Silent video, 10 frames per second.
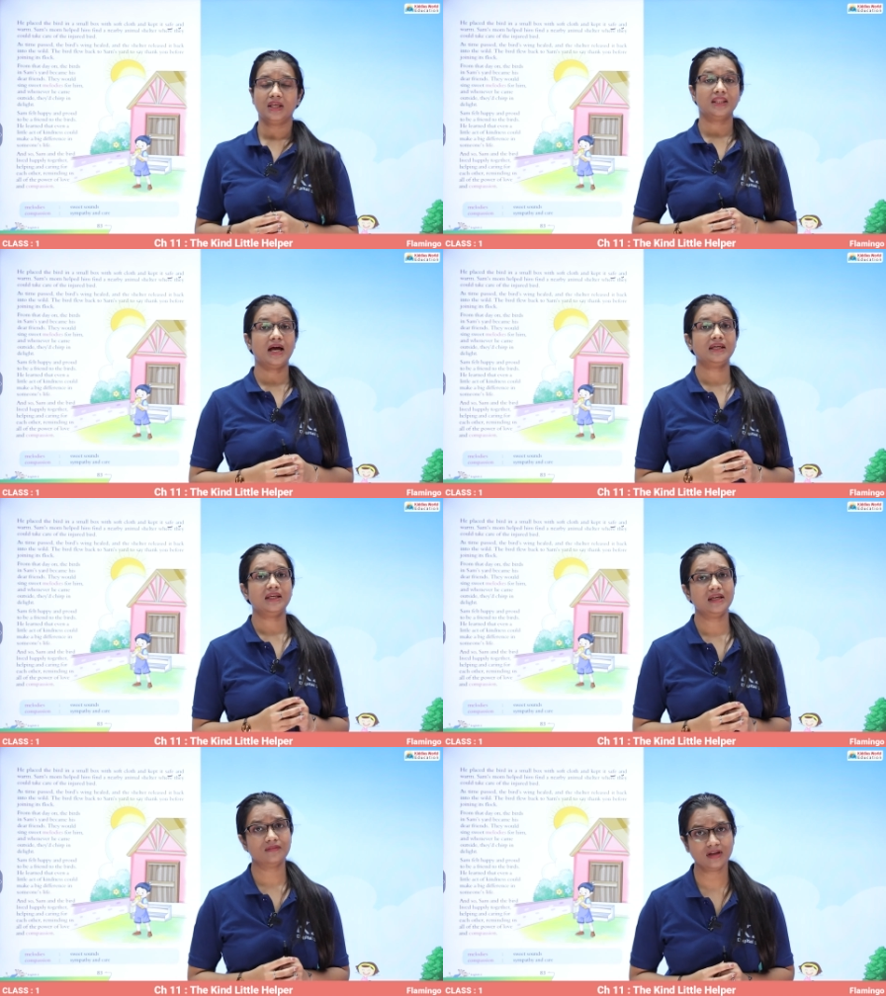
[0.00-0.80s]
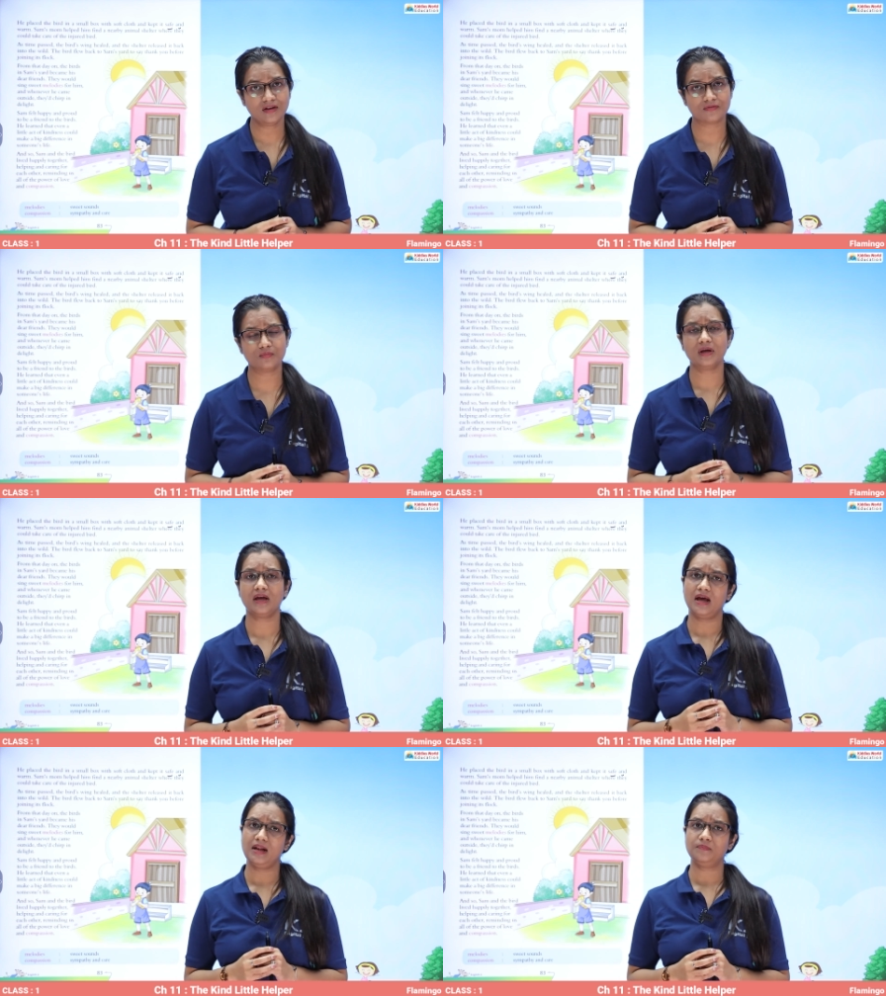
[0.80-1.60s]
That even if we
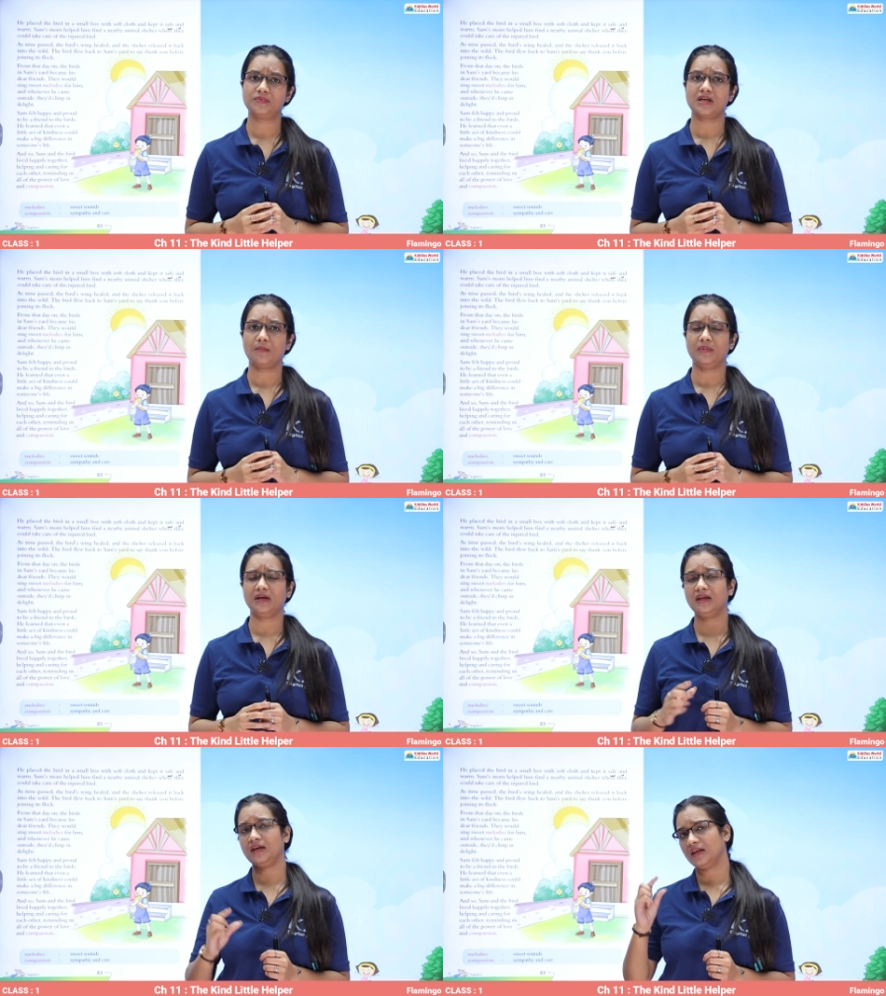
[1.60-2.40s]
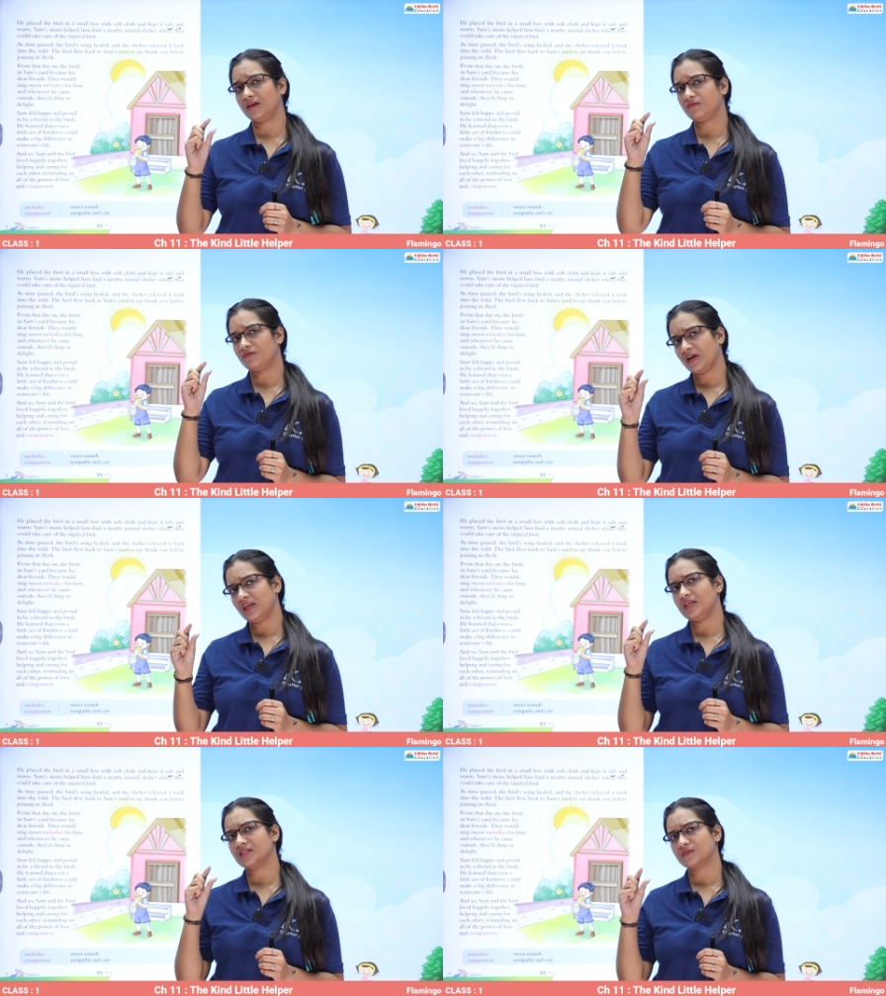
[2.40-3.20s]
help somebody in a
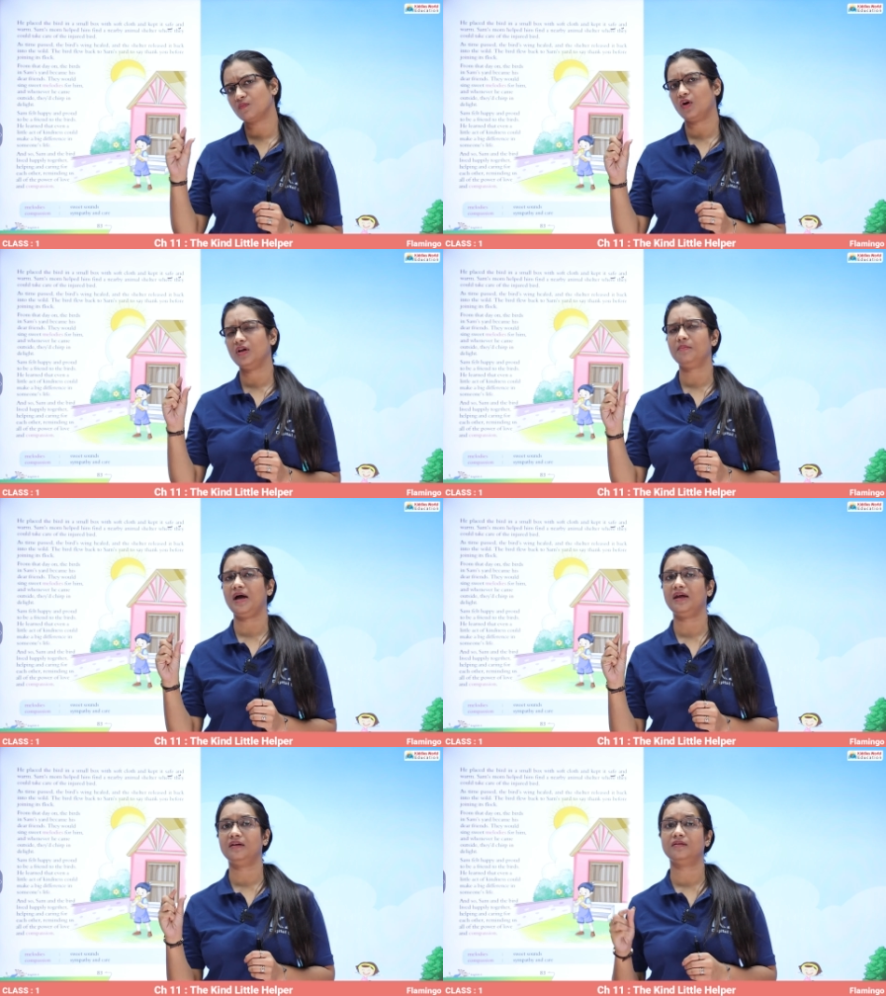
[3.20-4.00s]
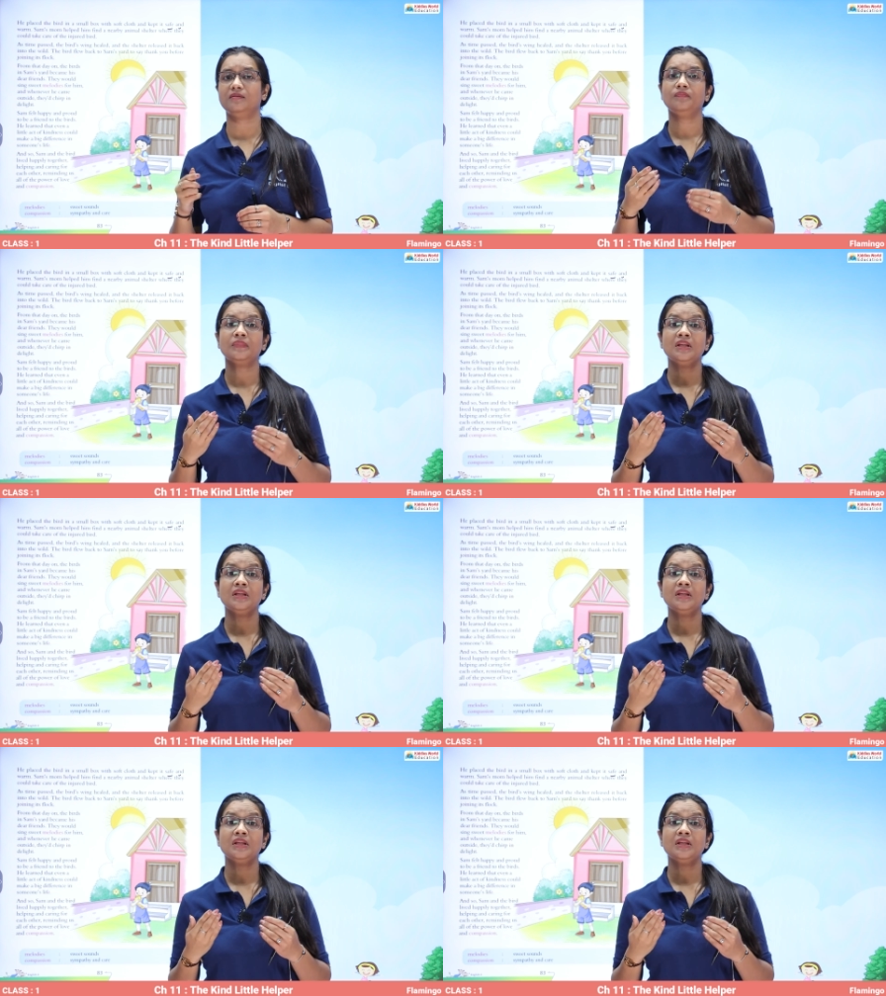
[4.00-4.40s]
very small manner,